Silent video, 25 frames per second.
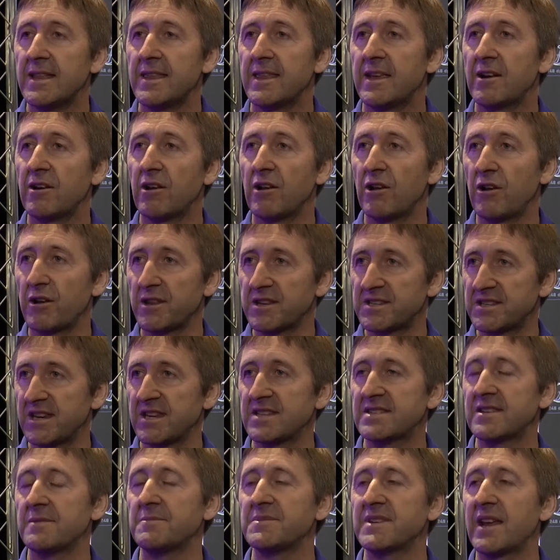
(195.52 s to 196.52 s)
There are a lot of
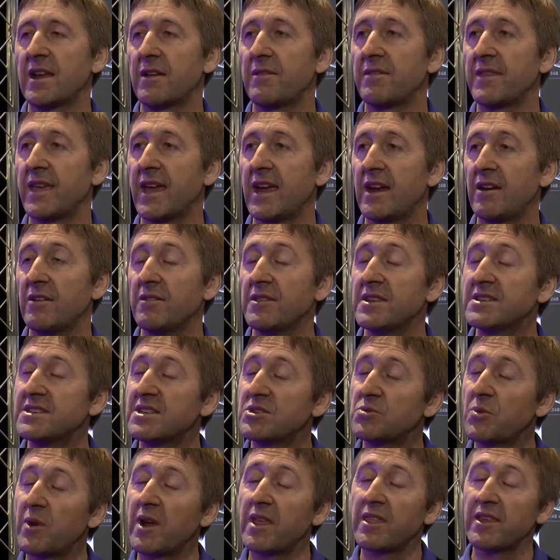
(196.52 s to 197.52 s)
systems out there, and
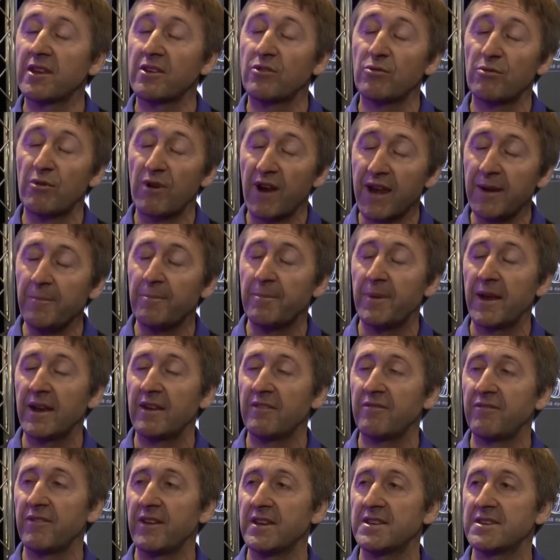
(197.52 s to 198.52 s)
this is where the great
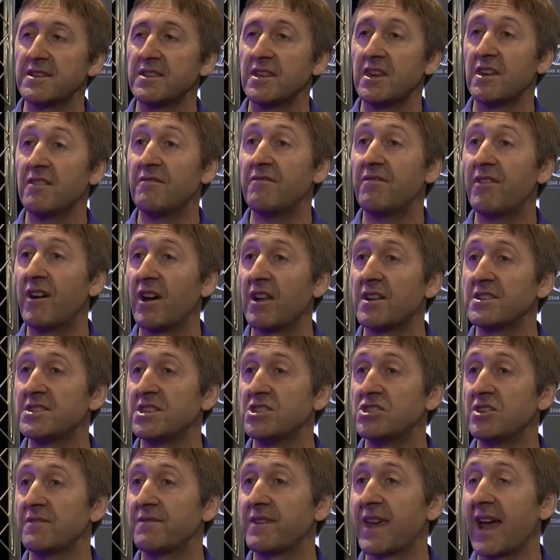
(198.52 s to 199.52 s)
benefit and the
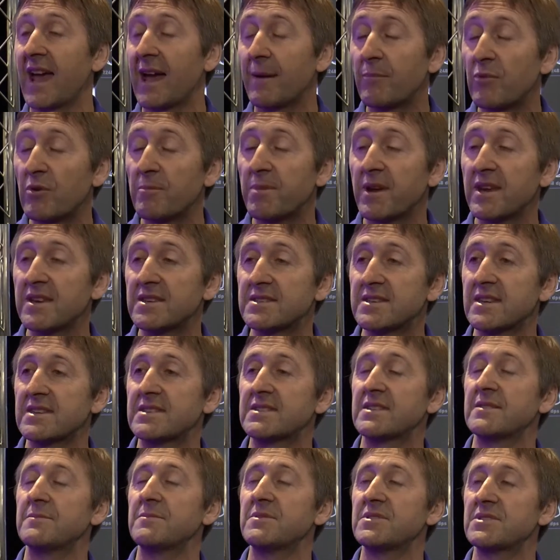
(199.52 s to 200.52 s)
advantage of camera-based
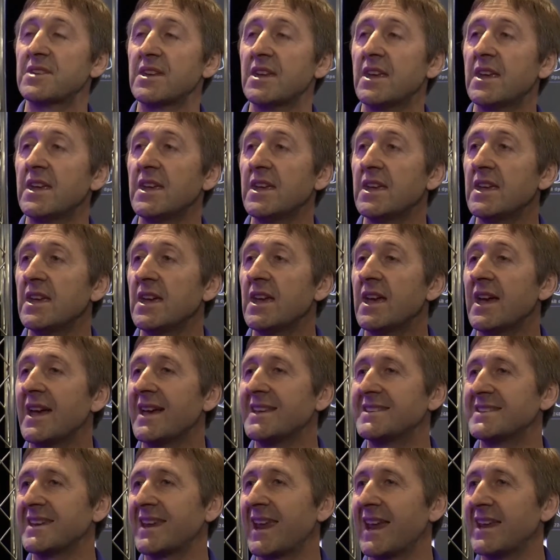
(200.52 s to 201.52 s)
systems
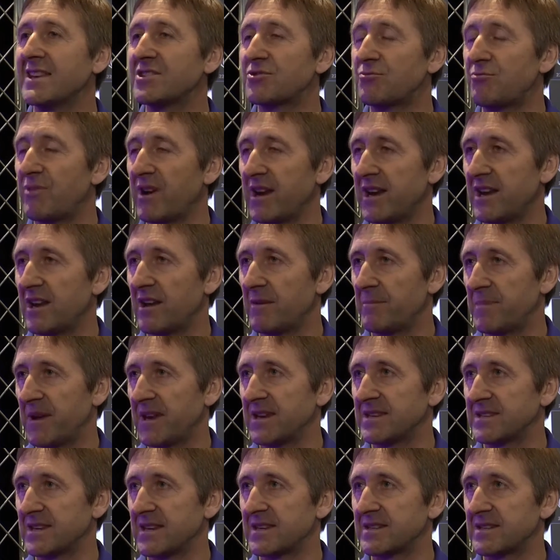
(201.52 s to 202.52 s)
as against
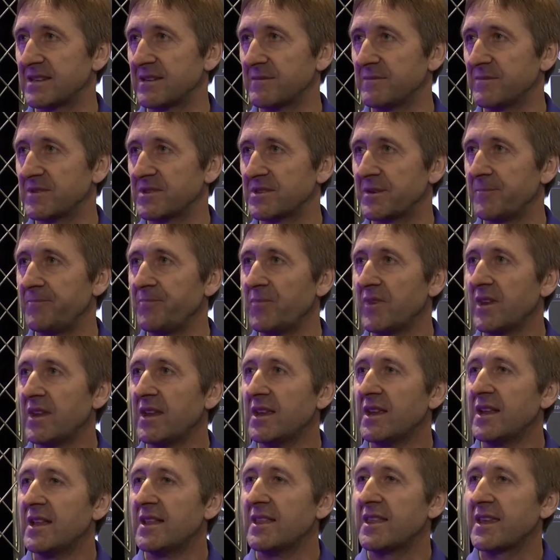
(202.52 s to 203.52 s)
radar-based systems.
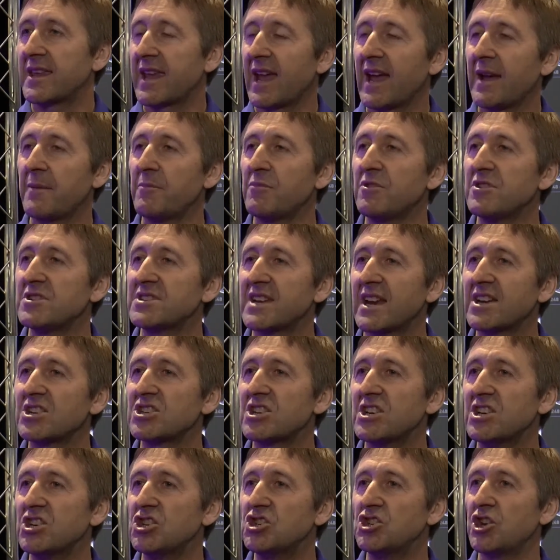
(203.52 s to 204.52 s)
The camera is
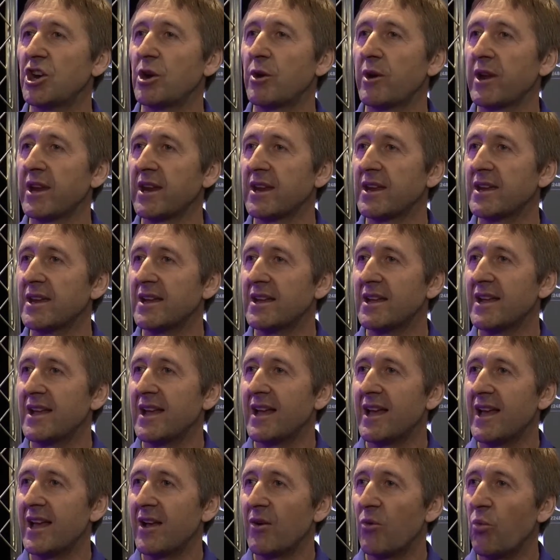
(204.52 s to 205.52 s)
actually showing
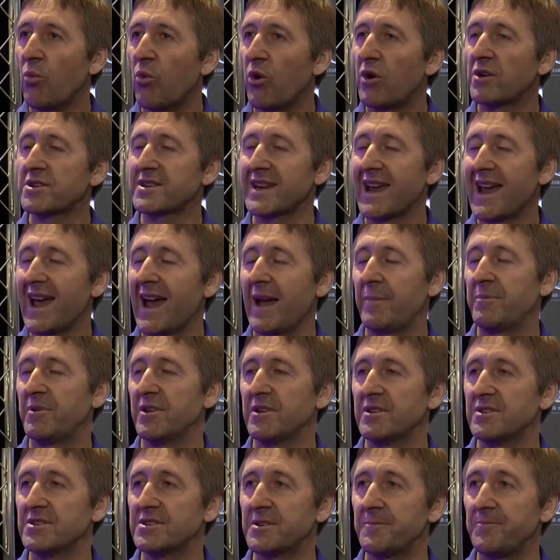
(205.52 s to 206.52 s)
what
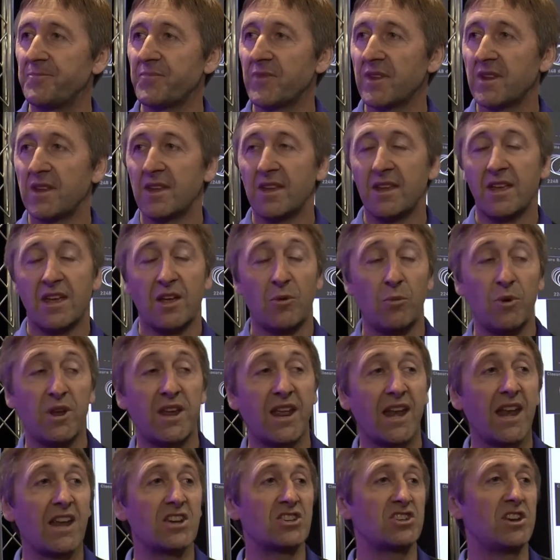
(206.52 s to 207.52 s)
happened, and we
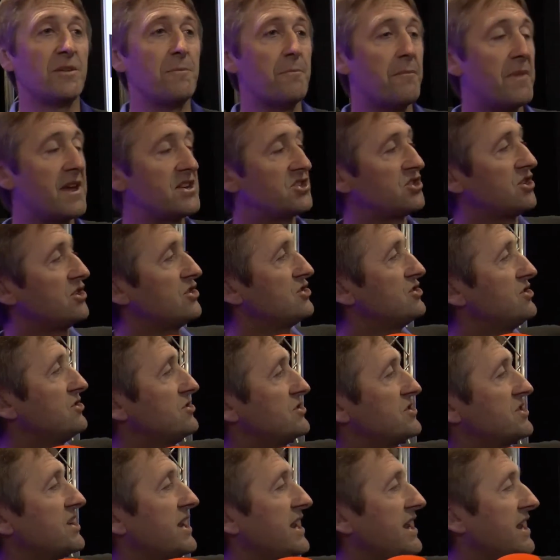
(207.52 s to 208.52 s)
can actually measure, as
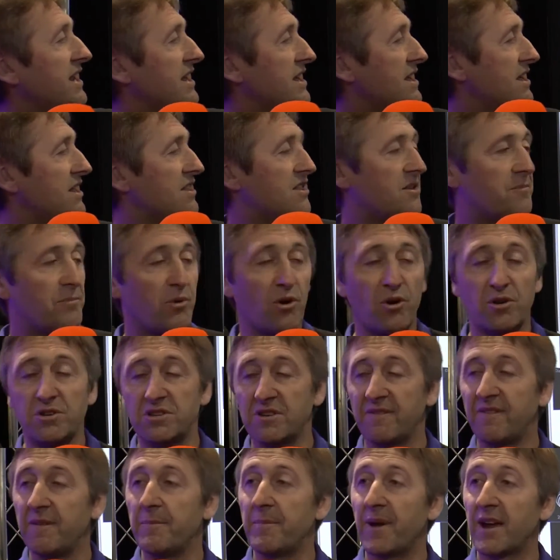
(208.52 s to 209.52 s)
you see, the
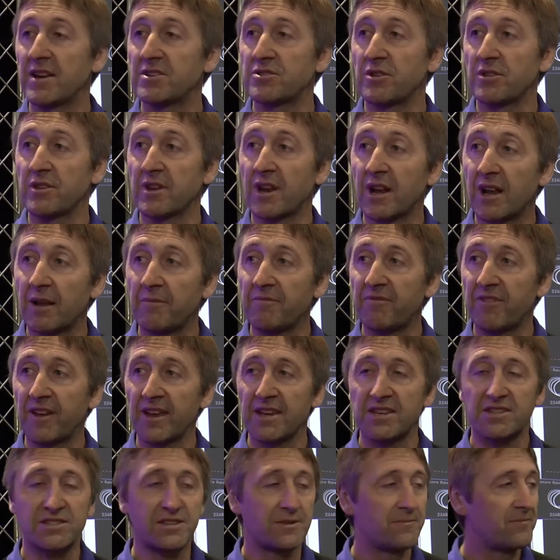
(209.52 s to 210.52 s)
point of impact on the club
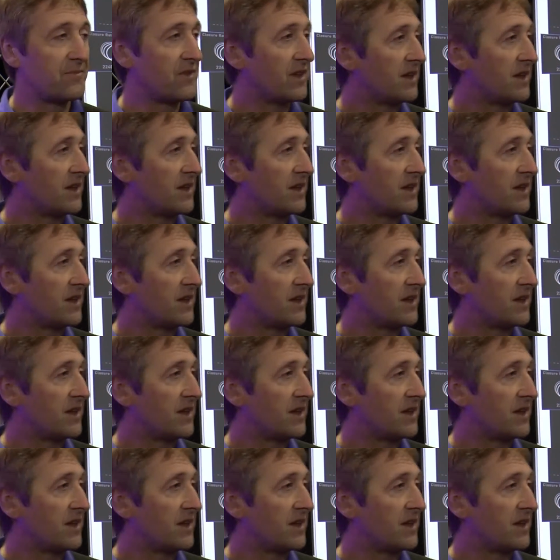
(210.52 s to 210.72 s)
face